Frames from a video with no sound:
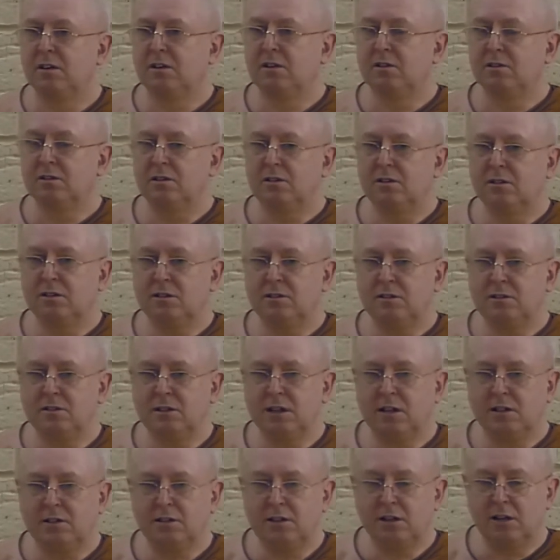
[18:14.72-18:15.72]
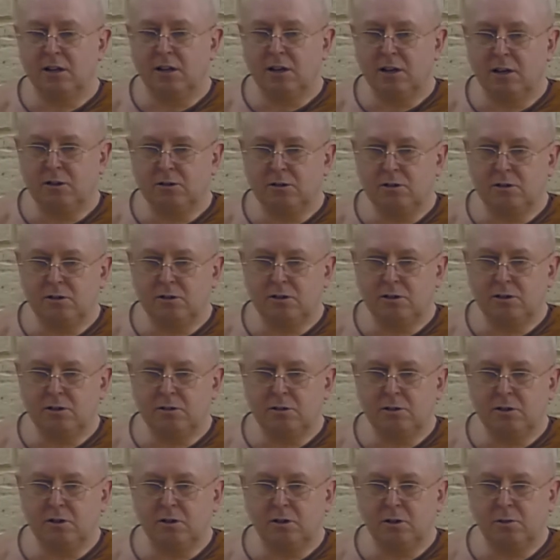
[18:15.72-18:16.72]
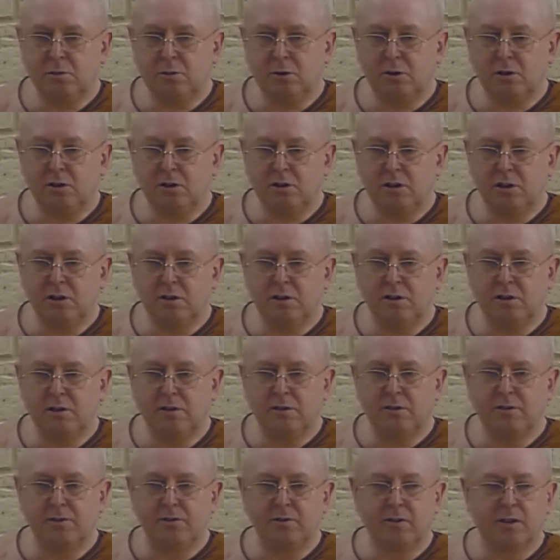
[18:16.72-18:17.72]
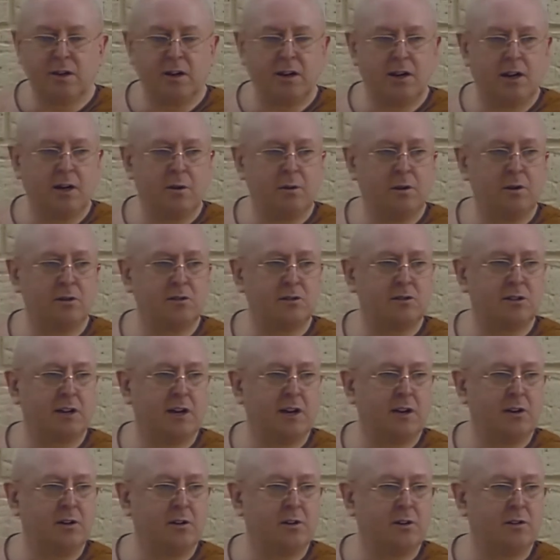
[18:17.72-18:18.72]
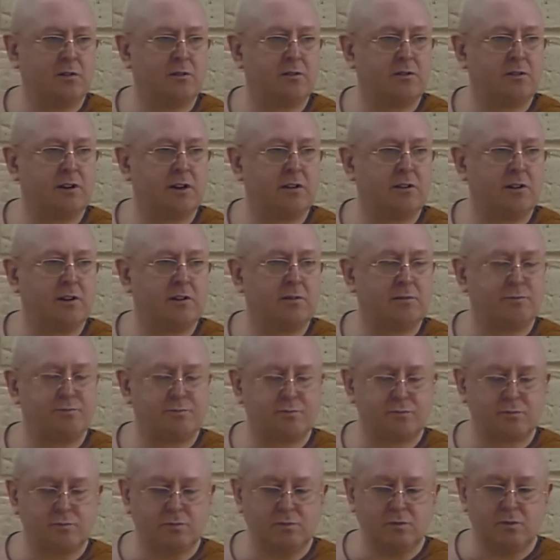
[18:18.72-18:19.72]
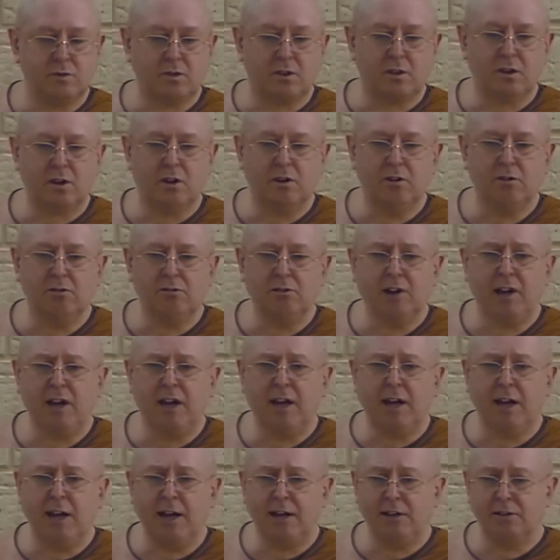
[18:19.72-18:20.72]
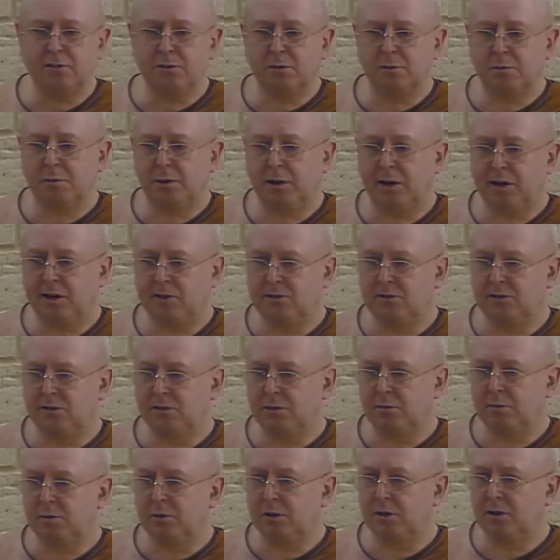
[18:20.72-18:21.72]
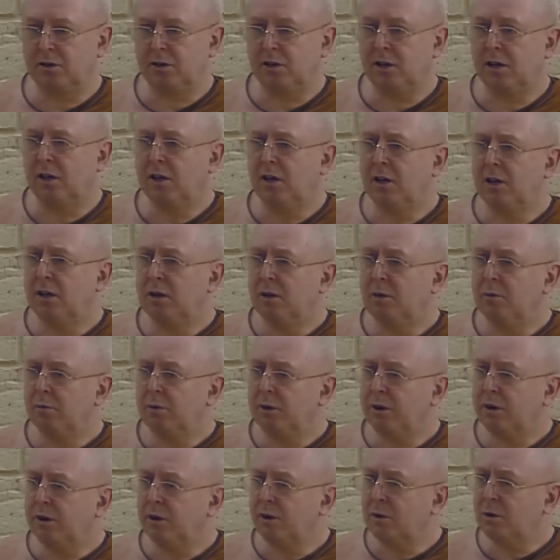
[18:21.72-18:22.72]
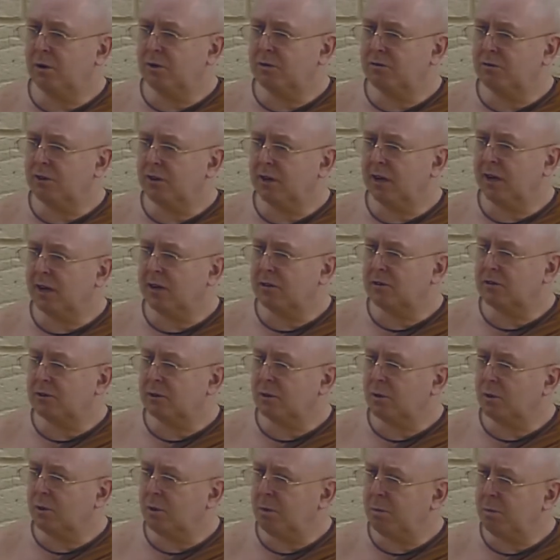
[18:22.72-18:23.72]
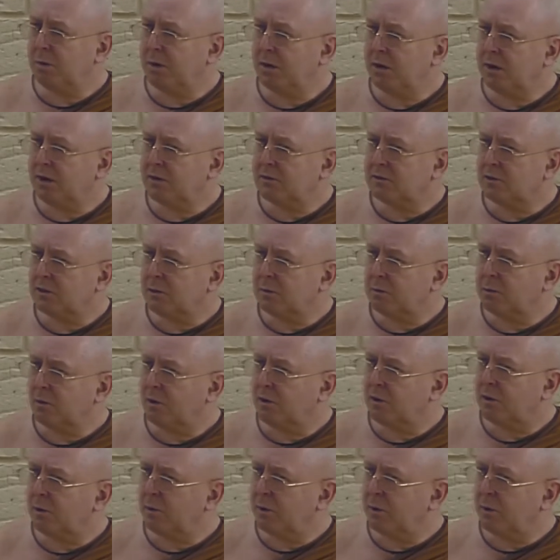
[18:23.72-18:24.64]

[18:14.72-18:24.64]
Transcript: So this is actually how you deal with your body. I'm not saying you've got very great aches and pains in the body, but you can always relax all parts of the body.